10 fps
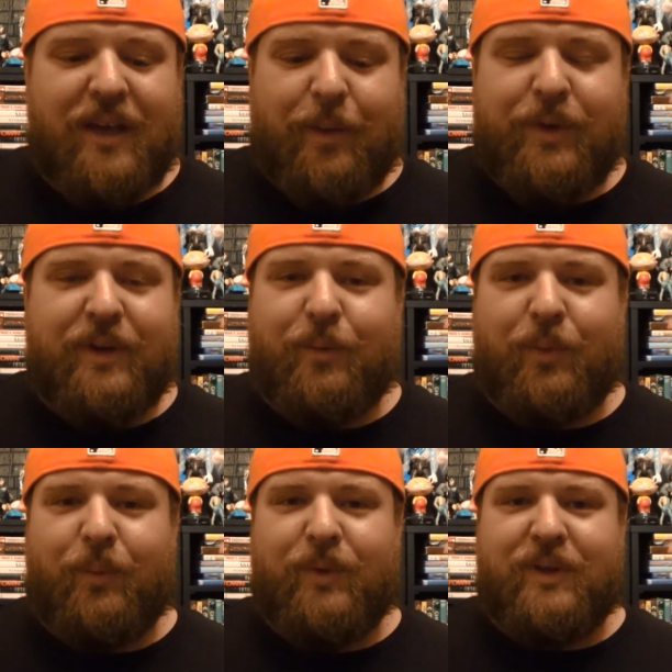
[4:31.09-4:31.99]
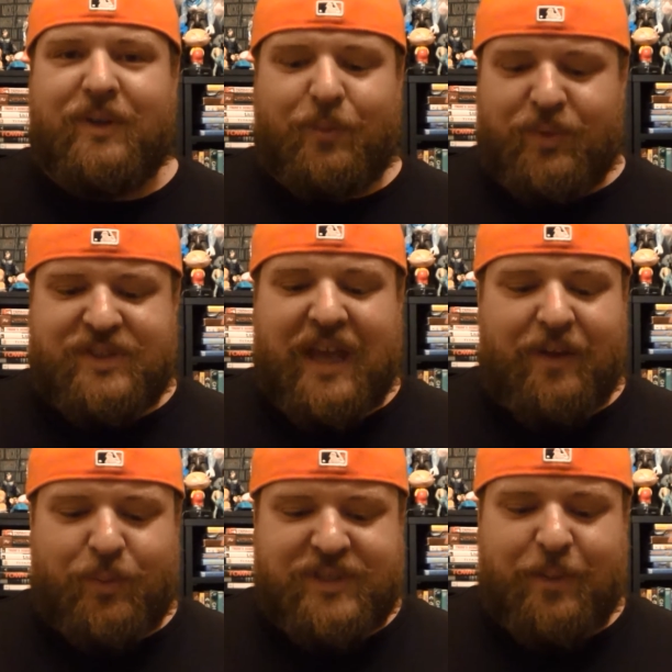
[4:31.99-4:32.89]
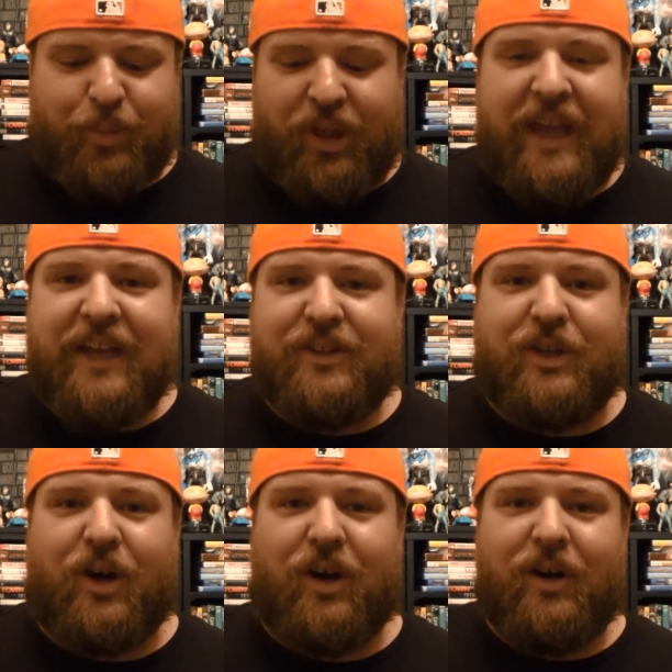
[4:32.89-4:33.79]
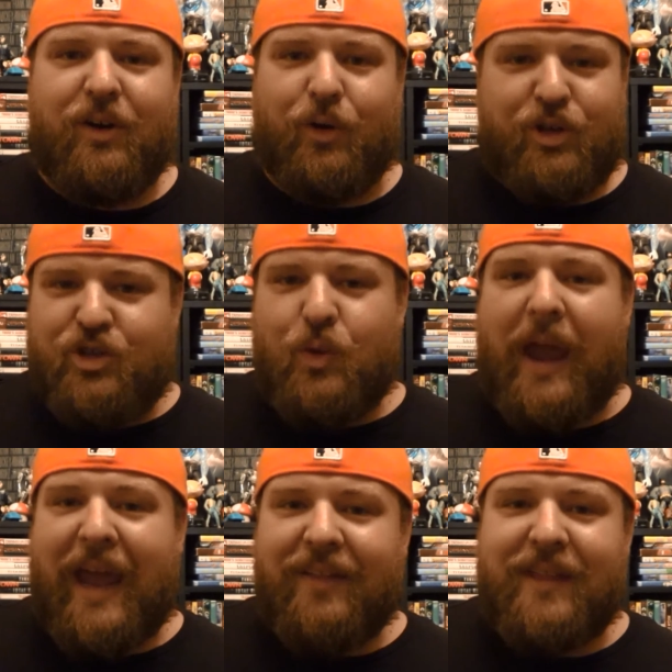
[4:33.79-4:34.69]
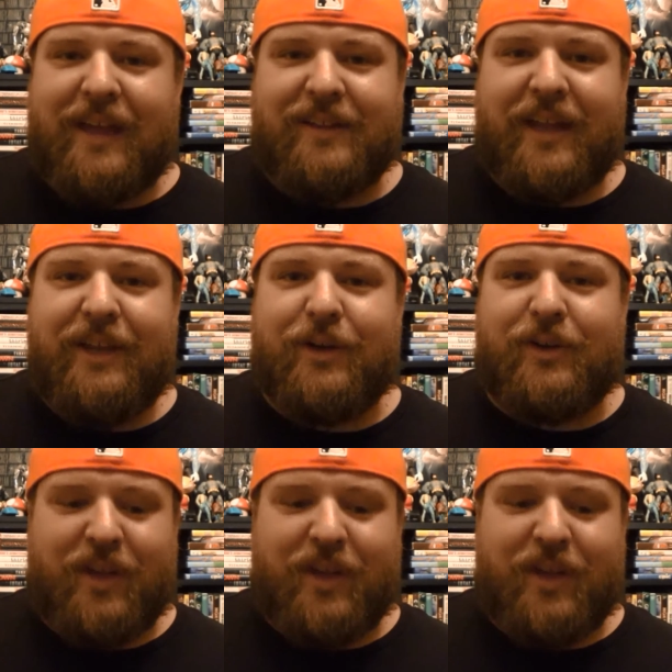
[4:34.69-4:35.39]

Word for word: I mean, what, was that was that playing in the car, or did you add that later?